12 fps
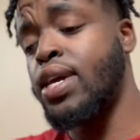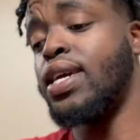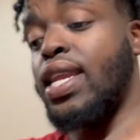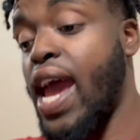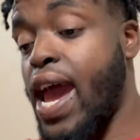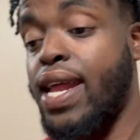
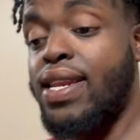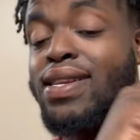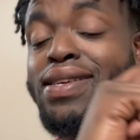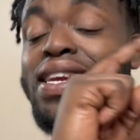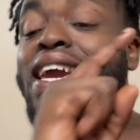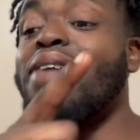
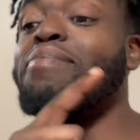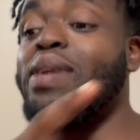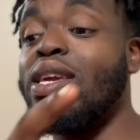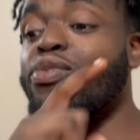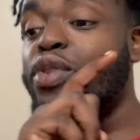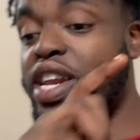That can be
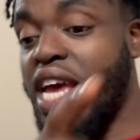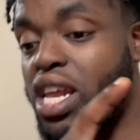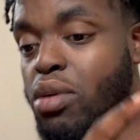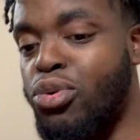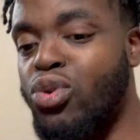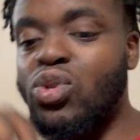
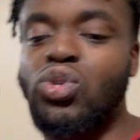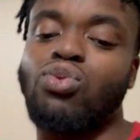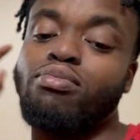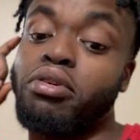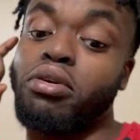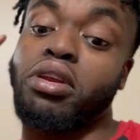relatable to
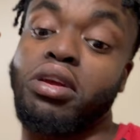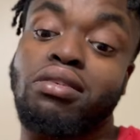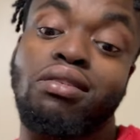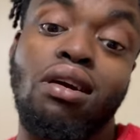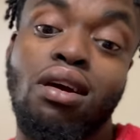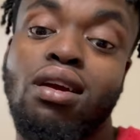building a
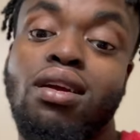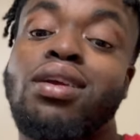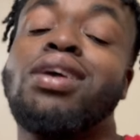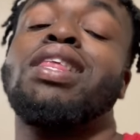car.